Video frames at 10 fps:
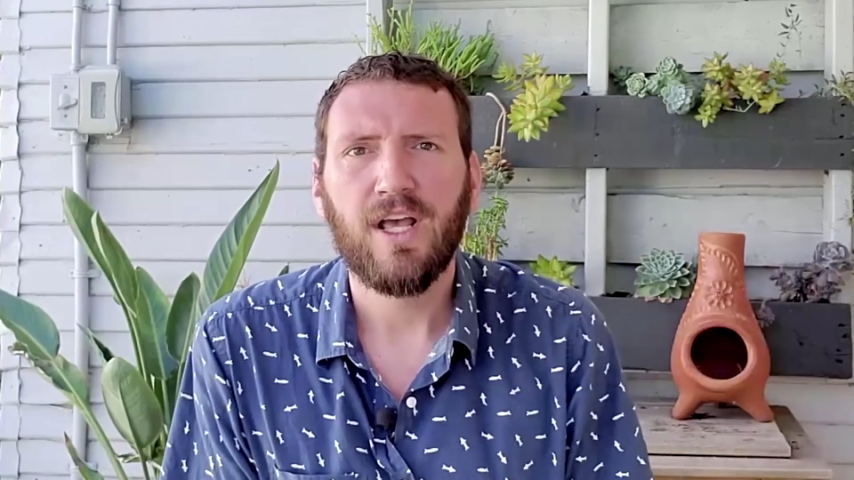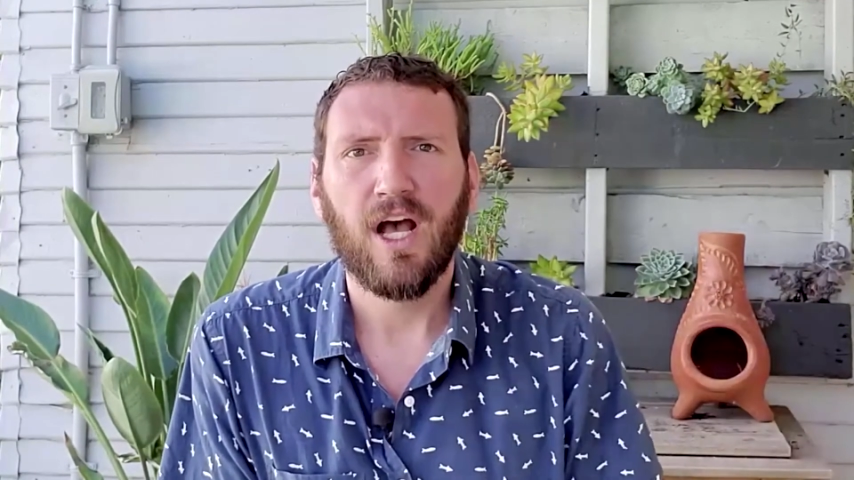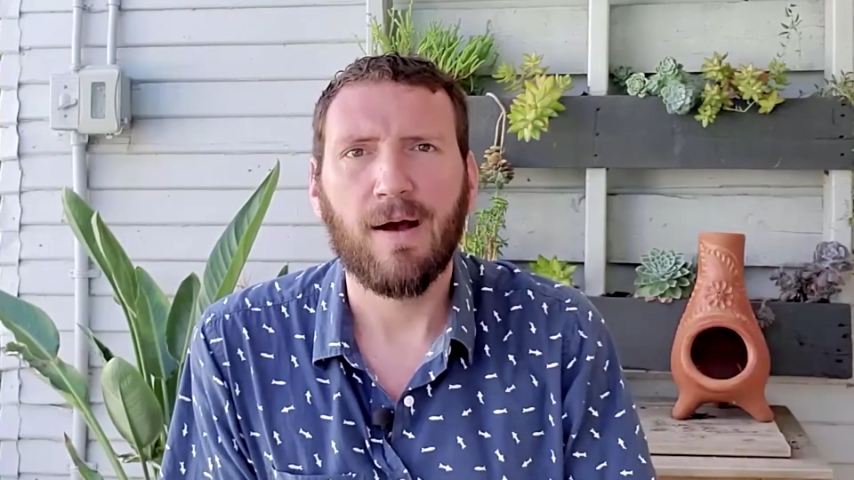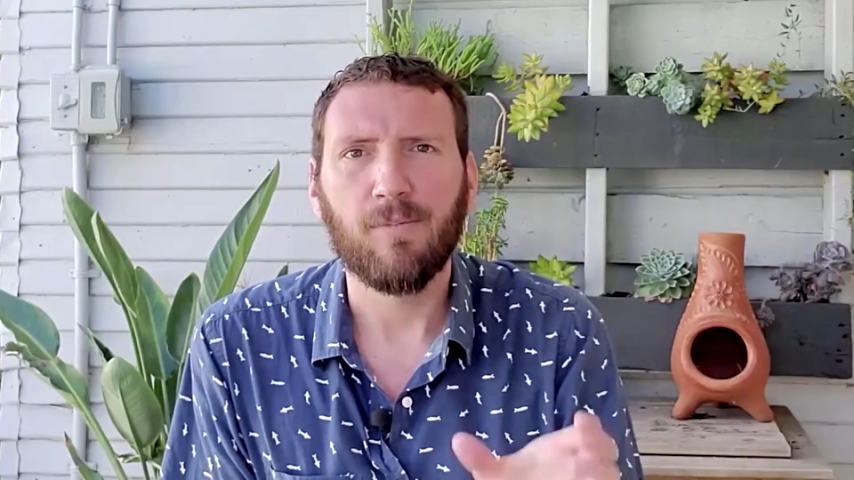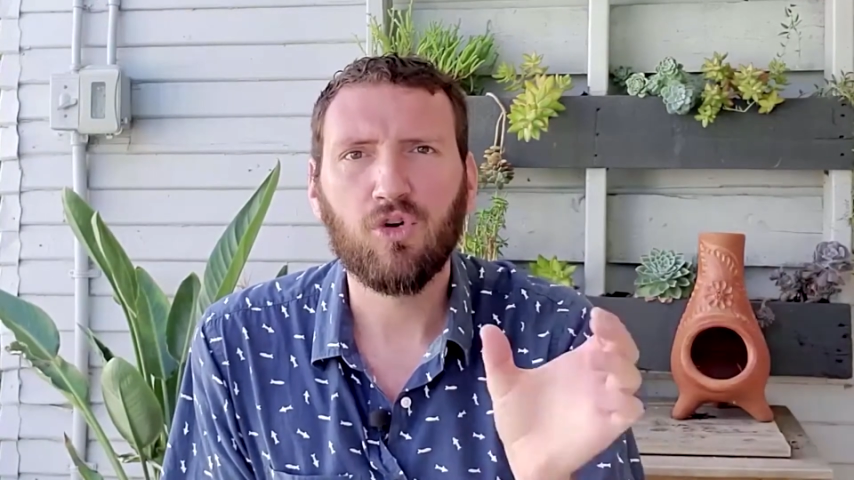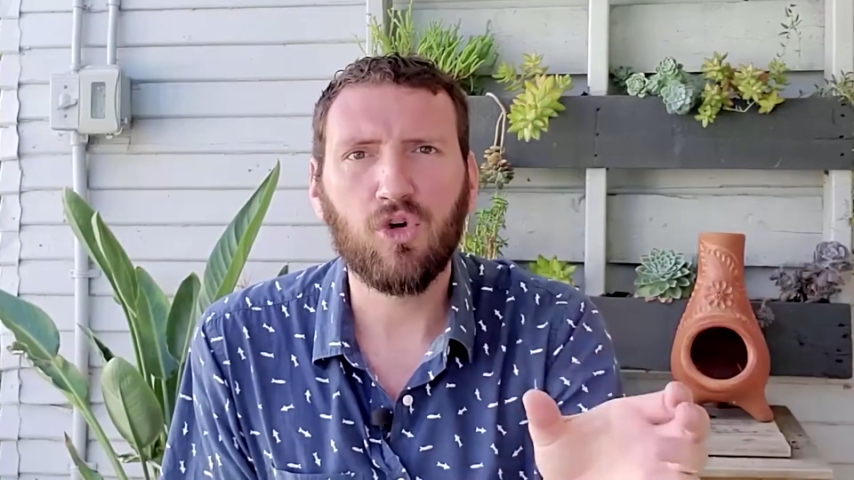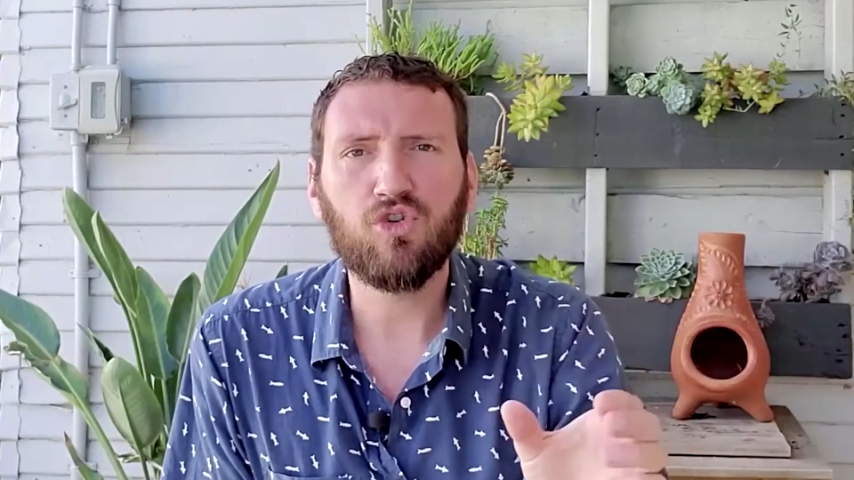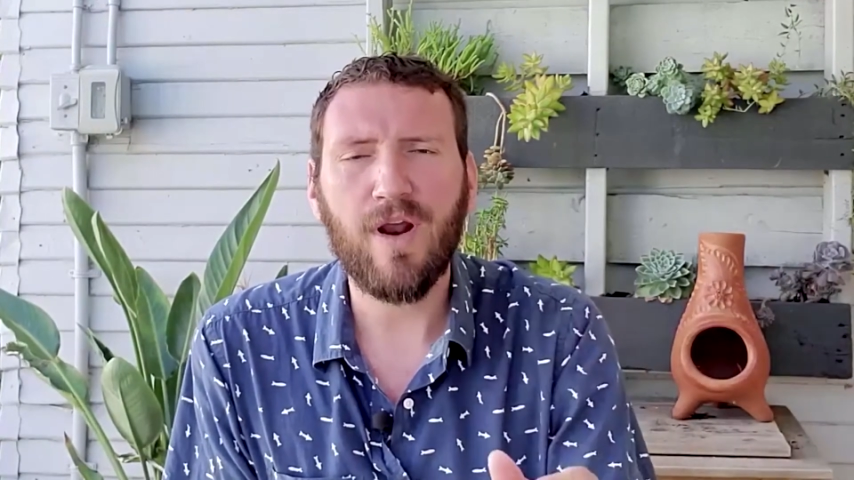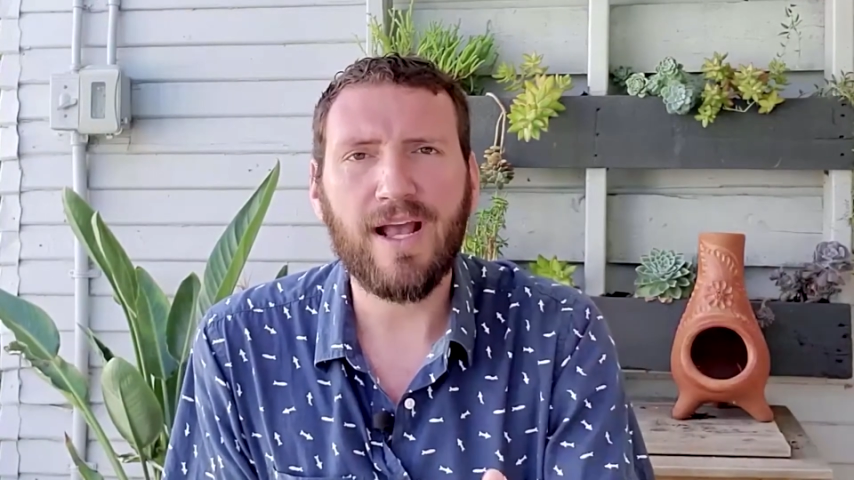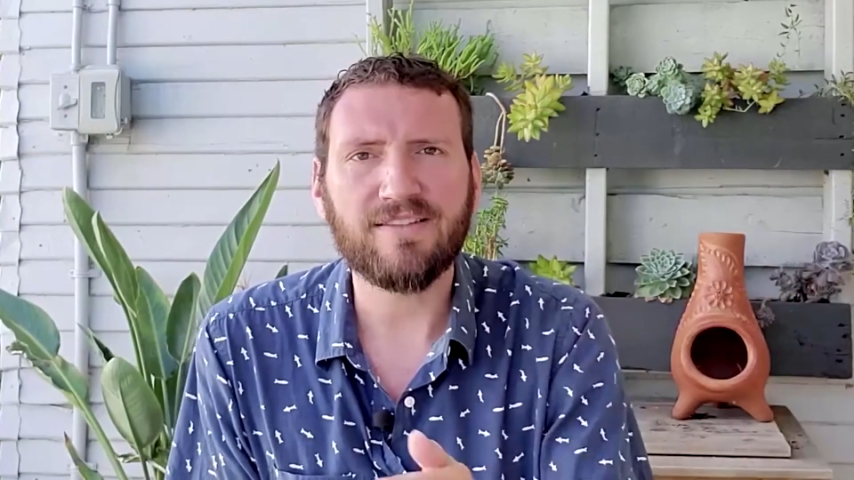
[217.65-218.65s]

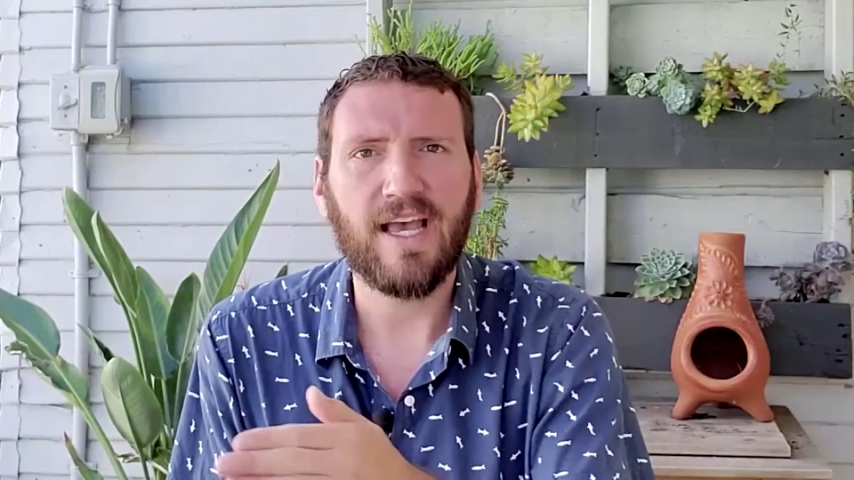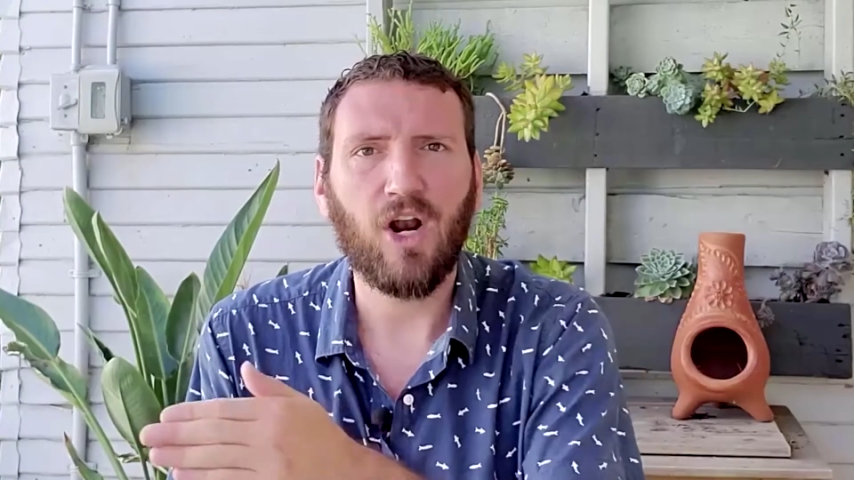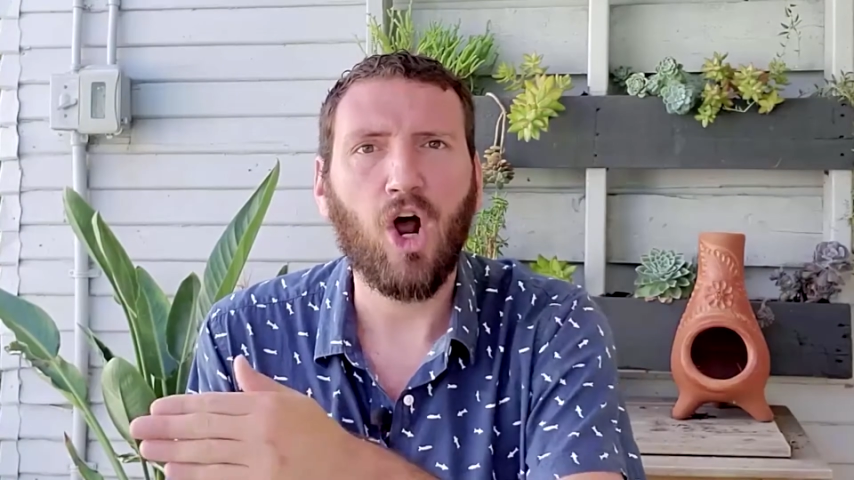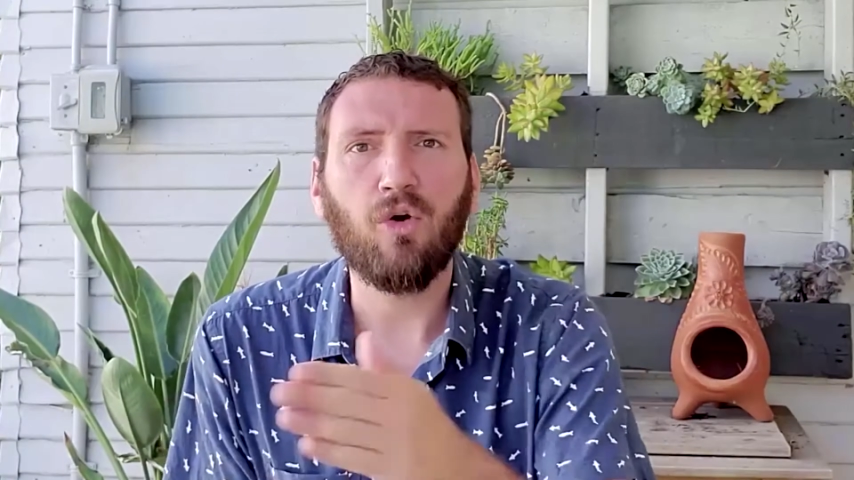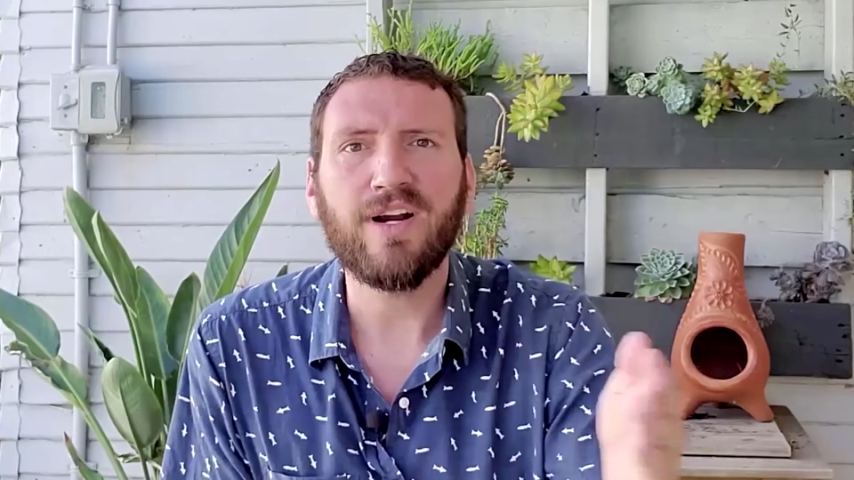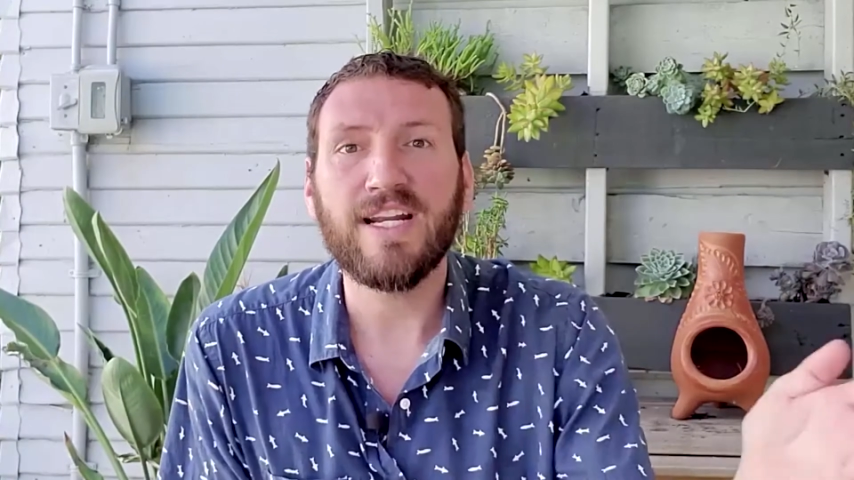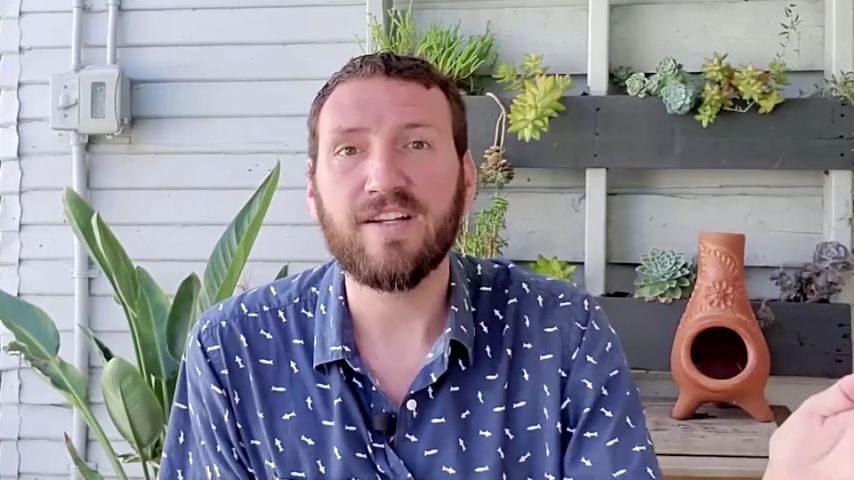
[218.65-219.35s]
CrewTracks had already